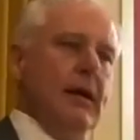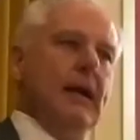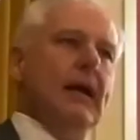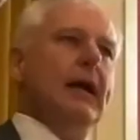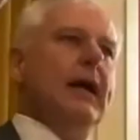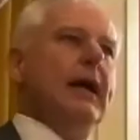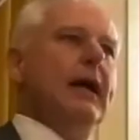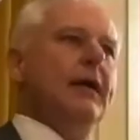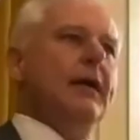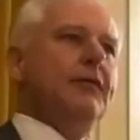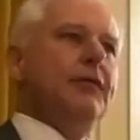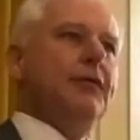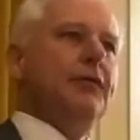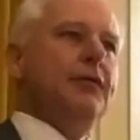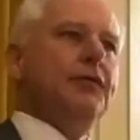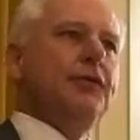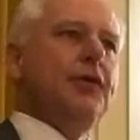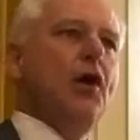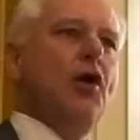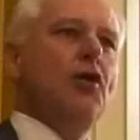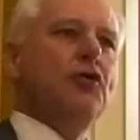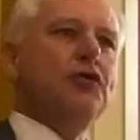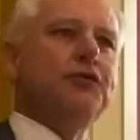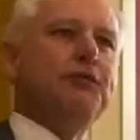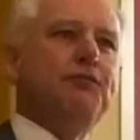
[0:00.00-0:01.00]
And
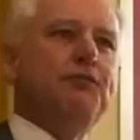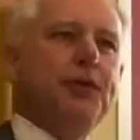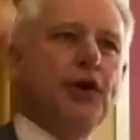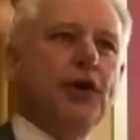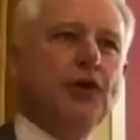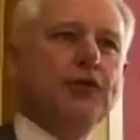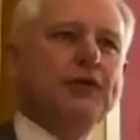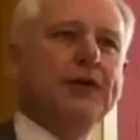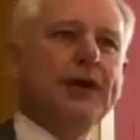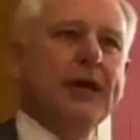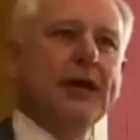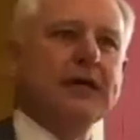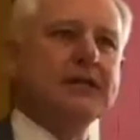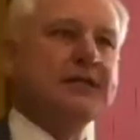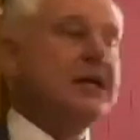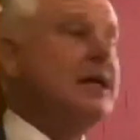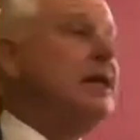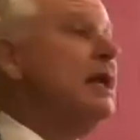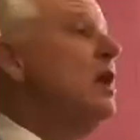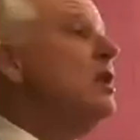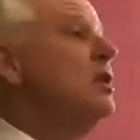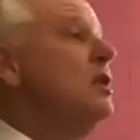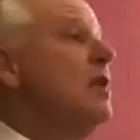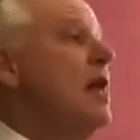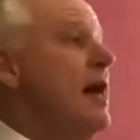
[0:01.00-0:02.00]
those buildings
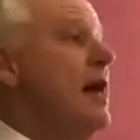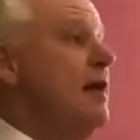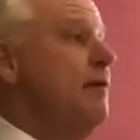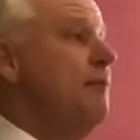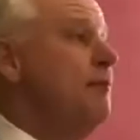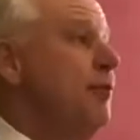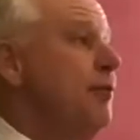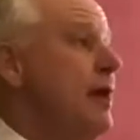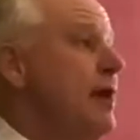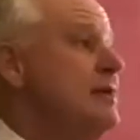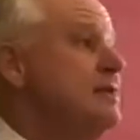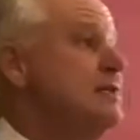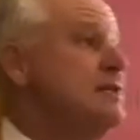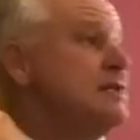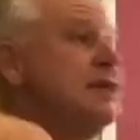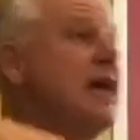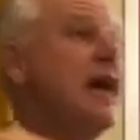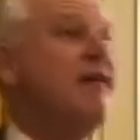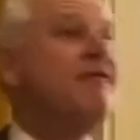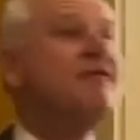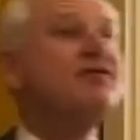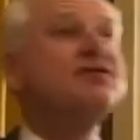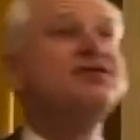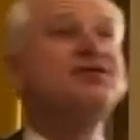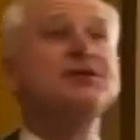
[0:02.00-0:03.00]
in a lot of places
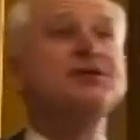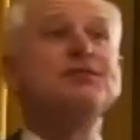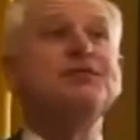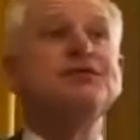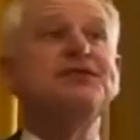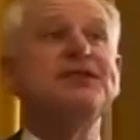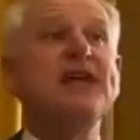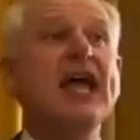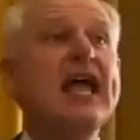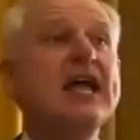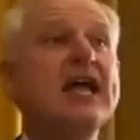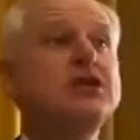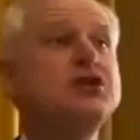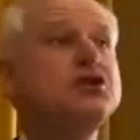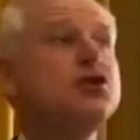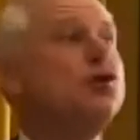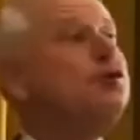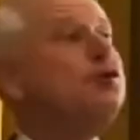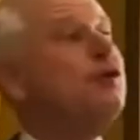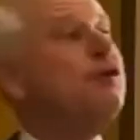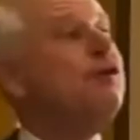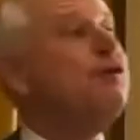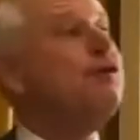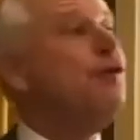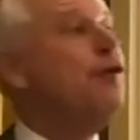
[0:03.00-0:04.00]
have substantial
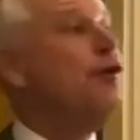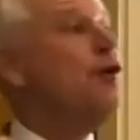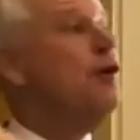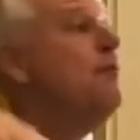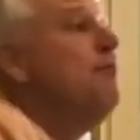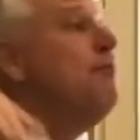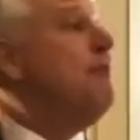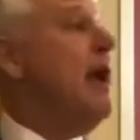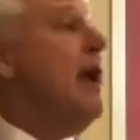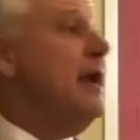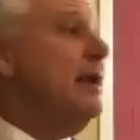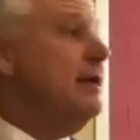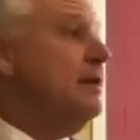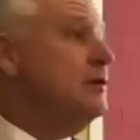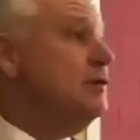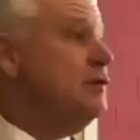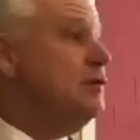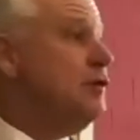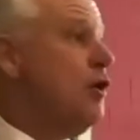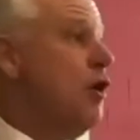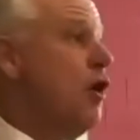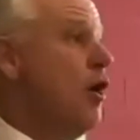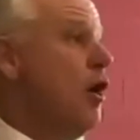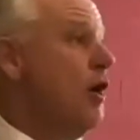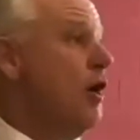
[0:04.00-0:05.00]
deferred
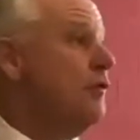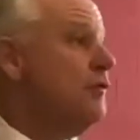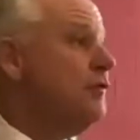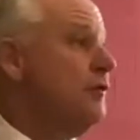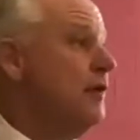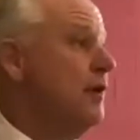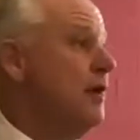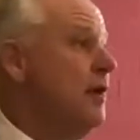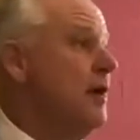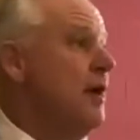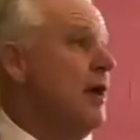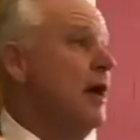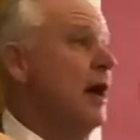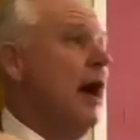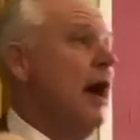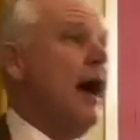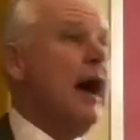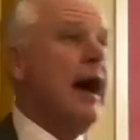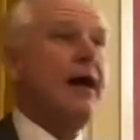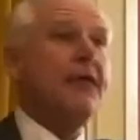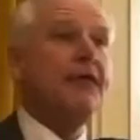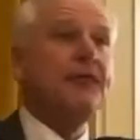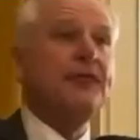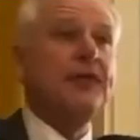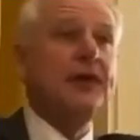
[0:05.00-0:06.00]
maintenance costs,
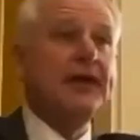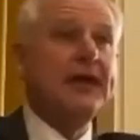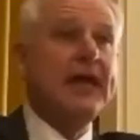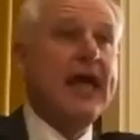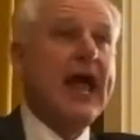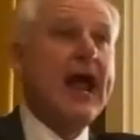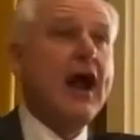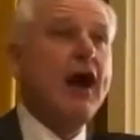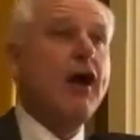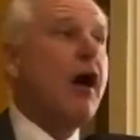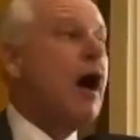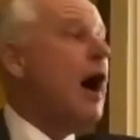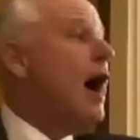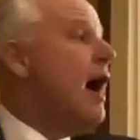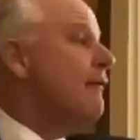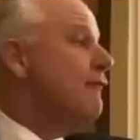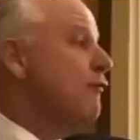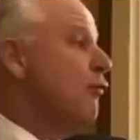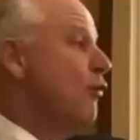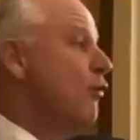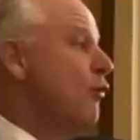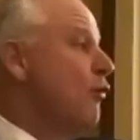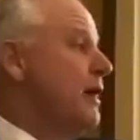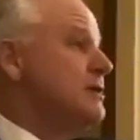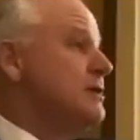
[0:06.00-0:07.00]
the care
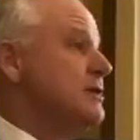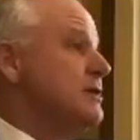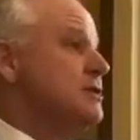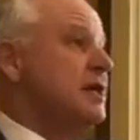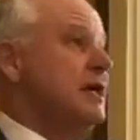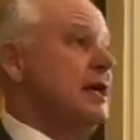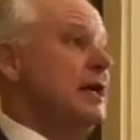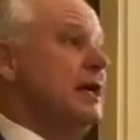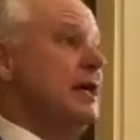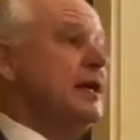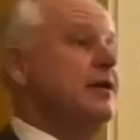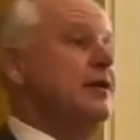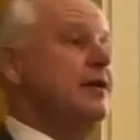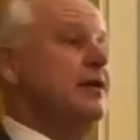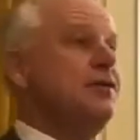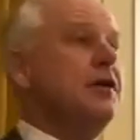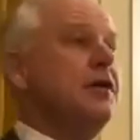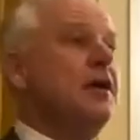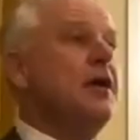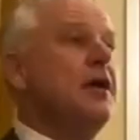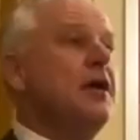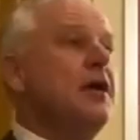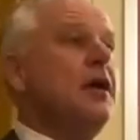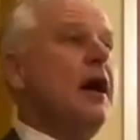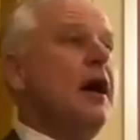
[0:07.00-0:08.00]
of which
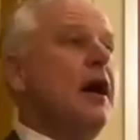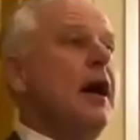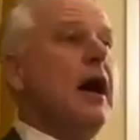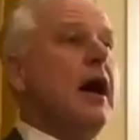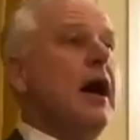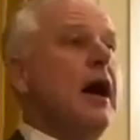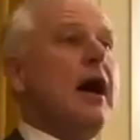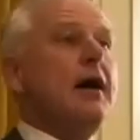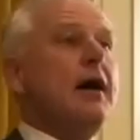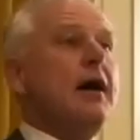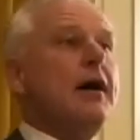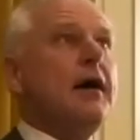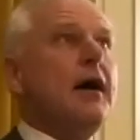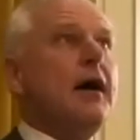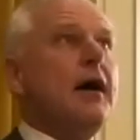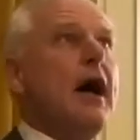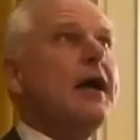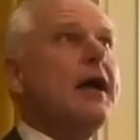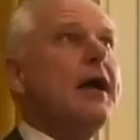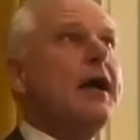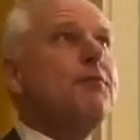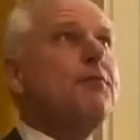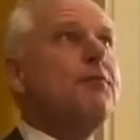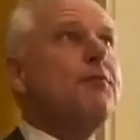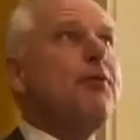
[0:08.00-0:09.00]
is
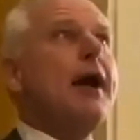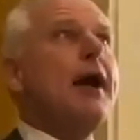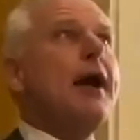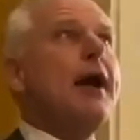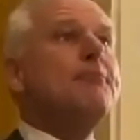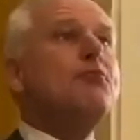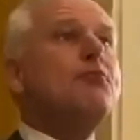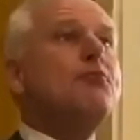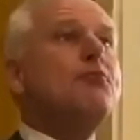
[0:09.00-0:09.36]
occupying